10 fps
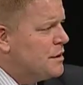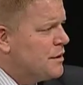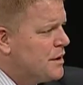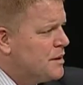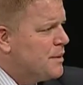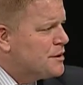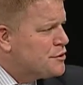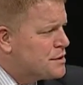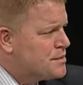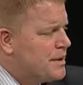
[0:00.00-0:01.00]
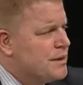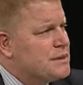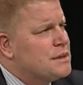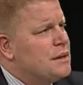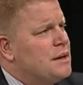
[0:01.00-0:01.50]
or think about your
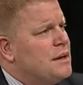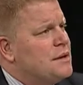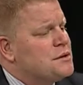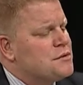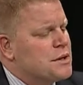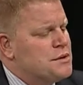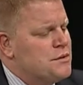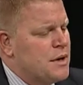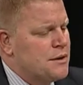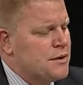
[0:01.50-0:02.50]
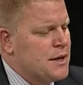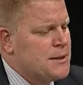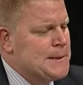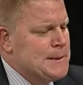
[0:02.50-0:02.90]
experience in District 200,